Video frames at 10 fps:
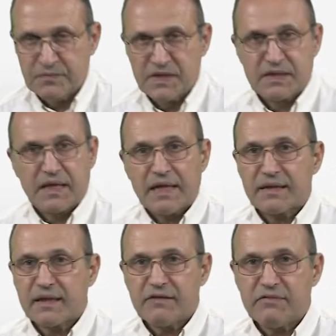It's not
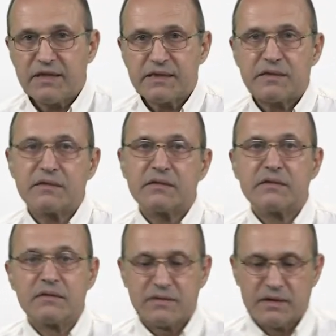an inverse,
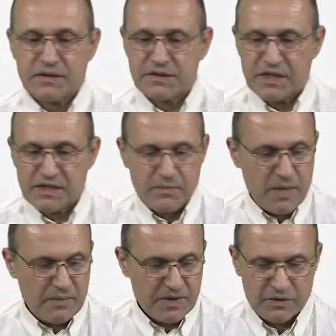it's just a
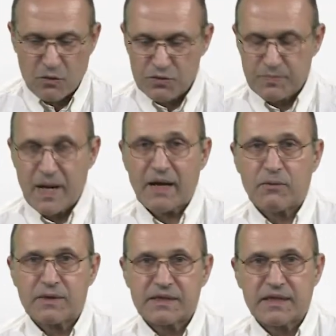map that goes
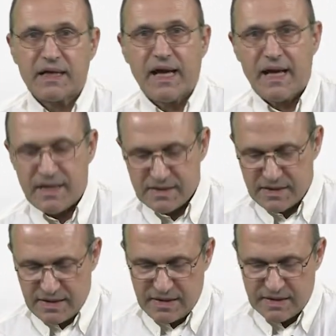backwards, and it has
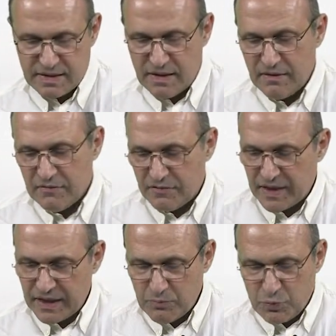this
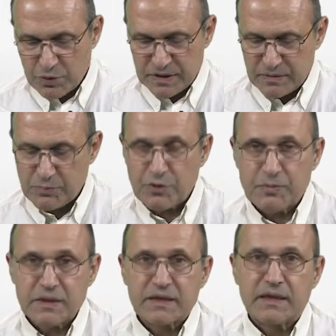very important
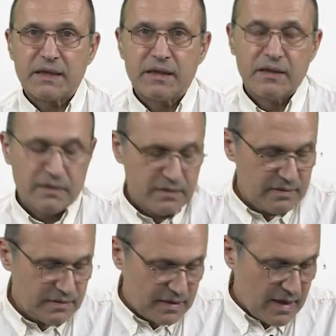property
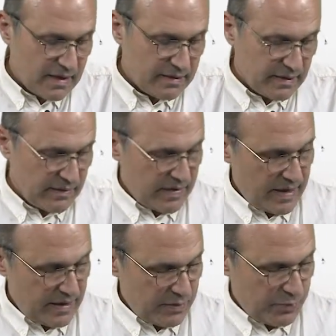regarding the
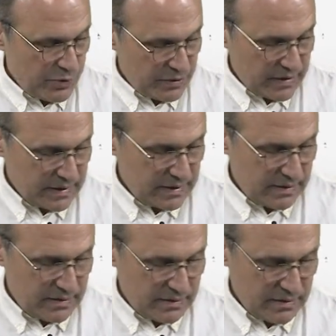inner
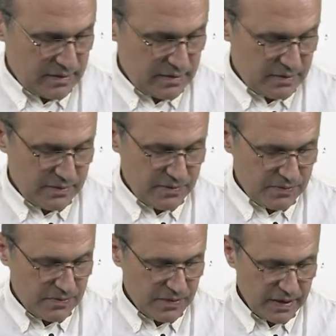product
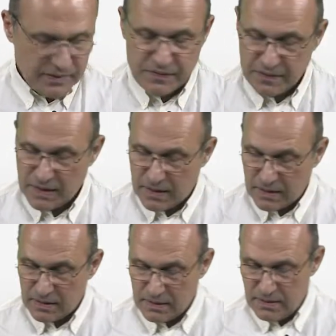with
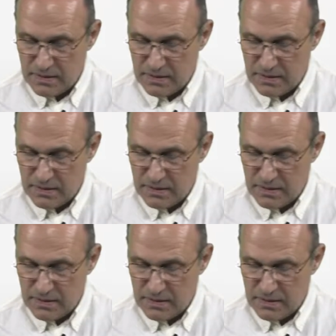the